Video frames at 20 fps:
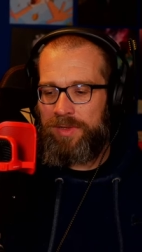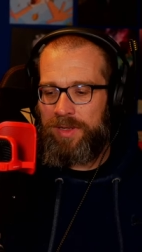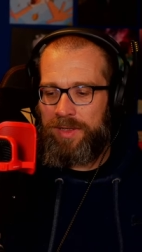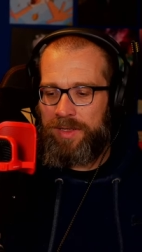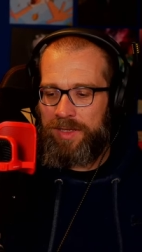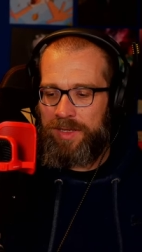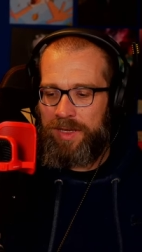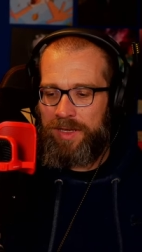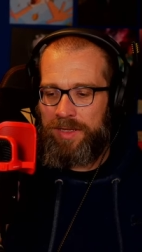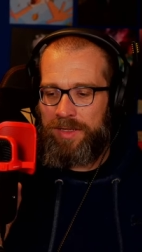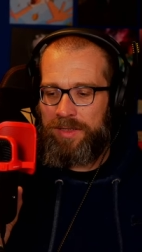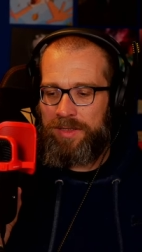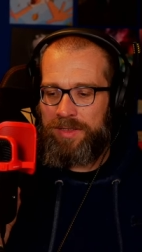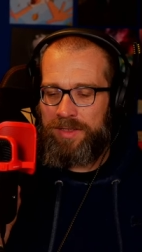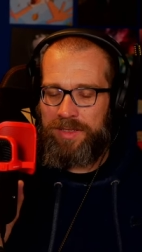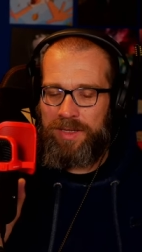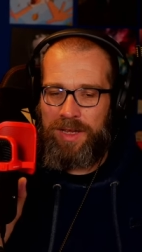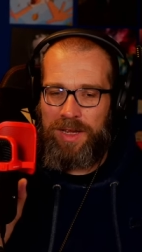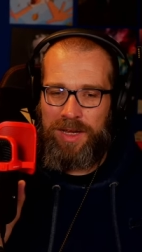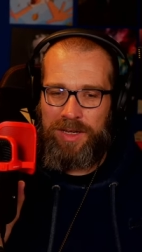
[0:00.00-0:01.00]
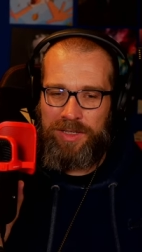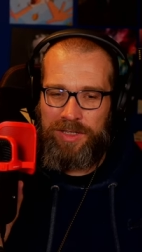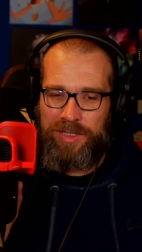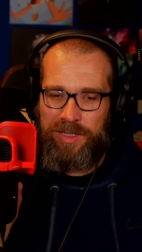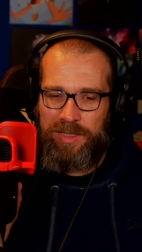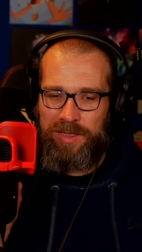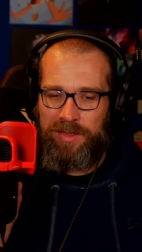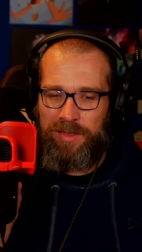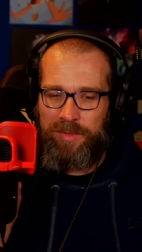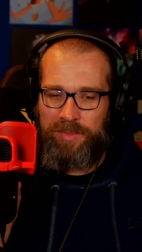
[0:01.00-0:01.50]
Now the gain is set
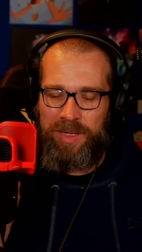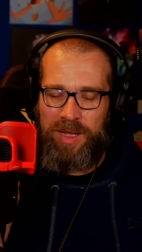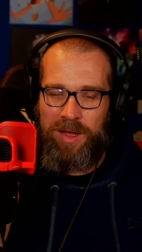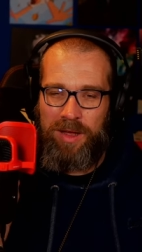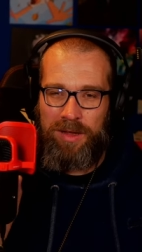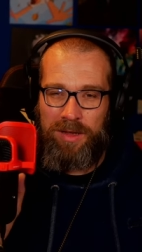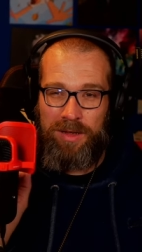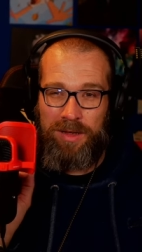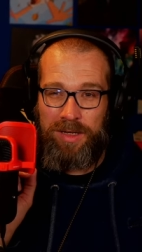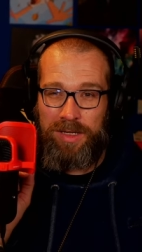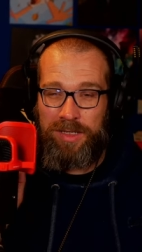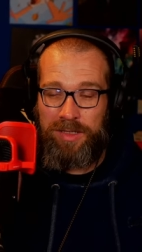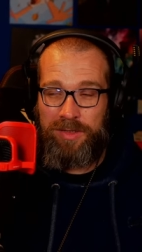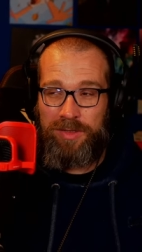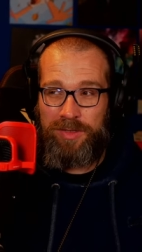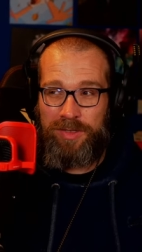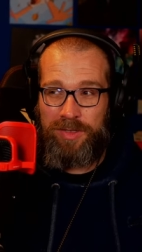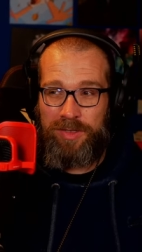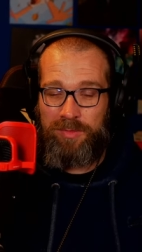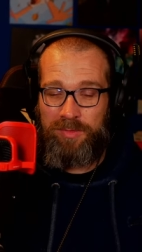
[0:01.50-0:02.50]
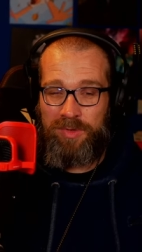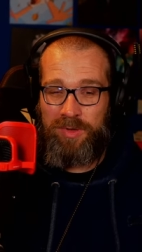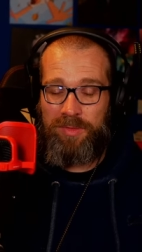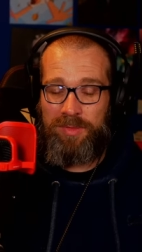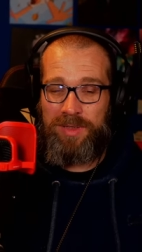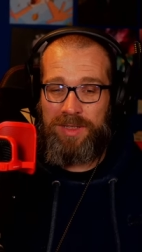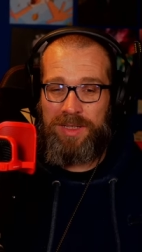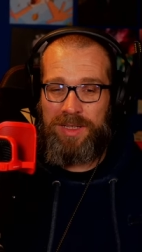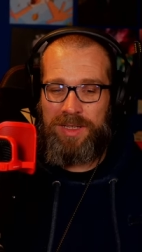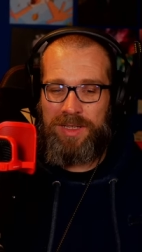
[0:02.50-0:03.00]
actually a little bit high because you can
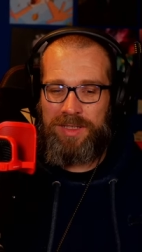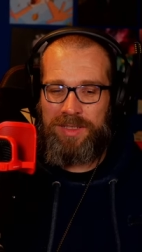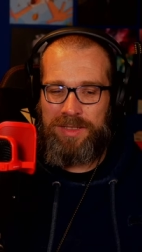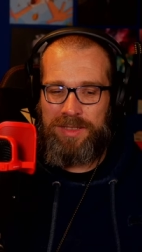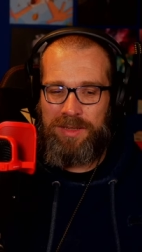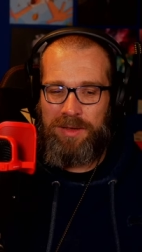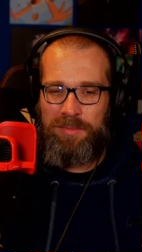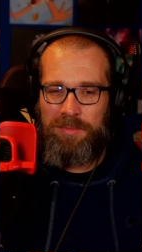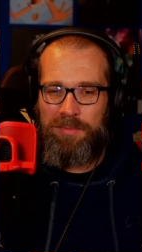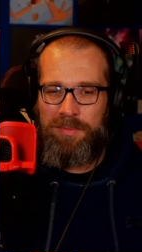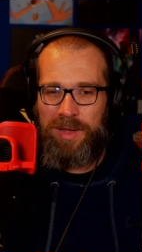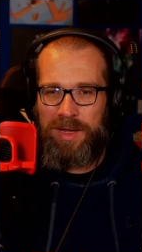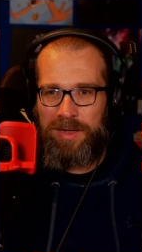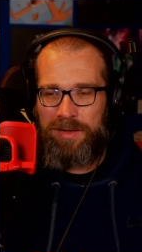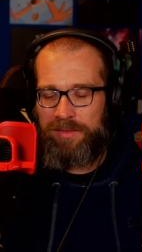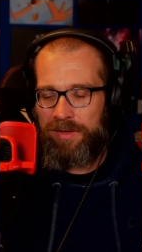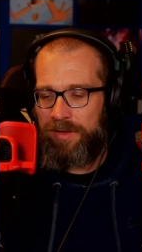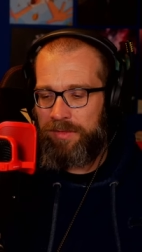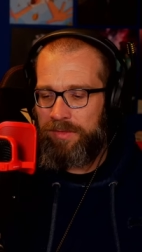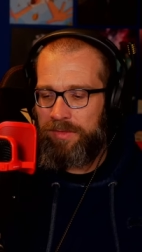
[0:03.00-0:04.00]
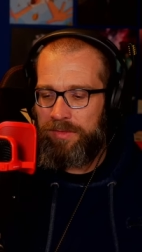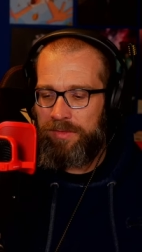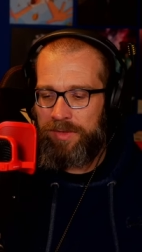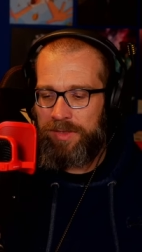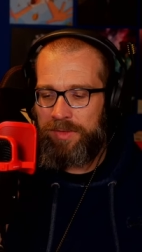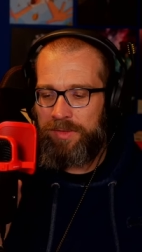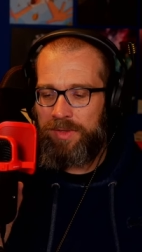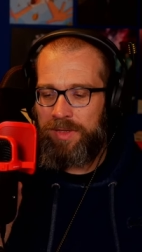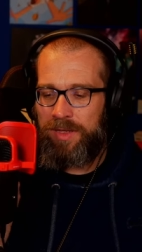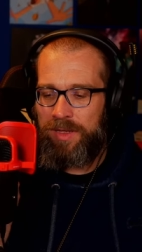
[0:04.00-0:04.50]
probably hear some background
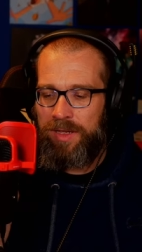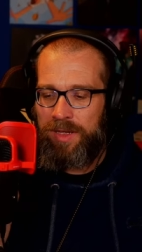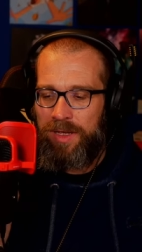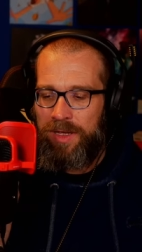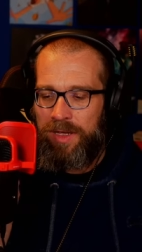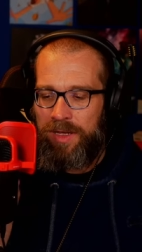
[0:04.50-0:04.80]
noise with it.